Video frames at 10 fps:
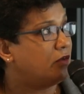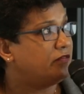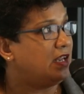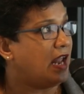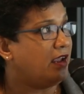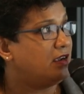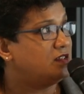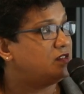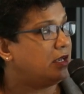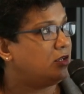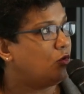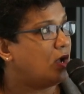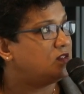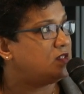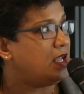of the lichens that you
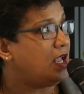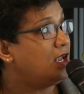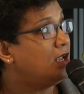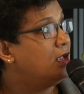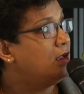are seeing